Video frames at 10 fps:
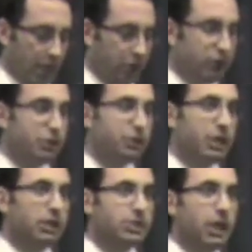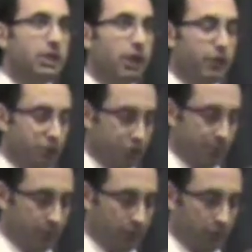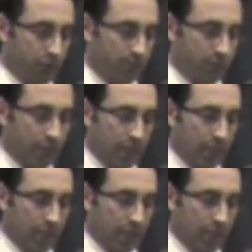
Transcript: I could hear sounds I had never heard before,